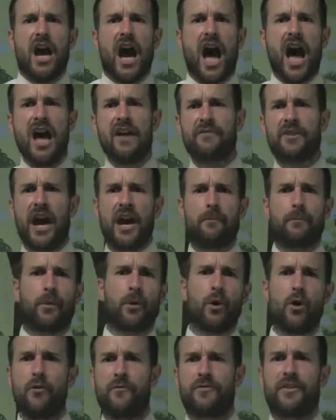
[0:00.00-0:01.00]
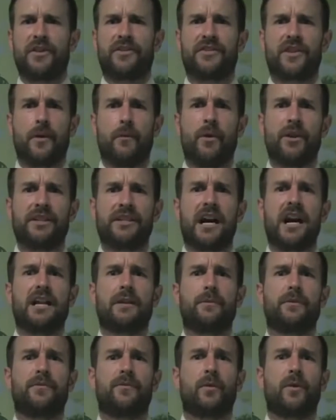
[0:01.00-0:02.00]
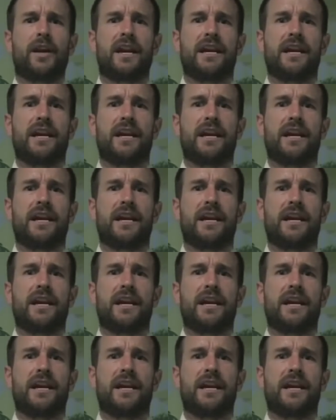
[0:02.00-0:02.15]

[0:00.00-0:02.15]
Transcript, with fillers: I've got proof that someone taught it before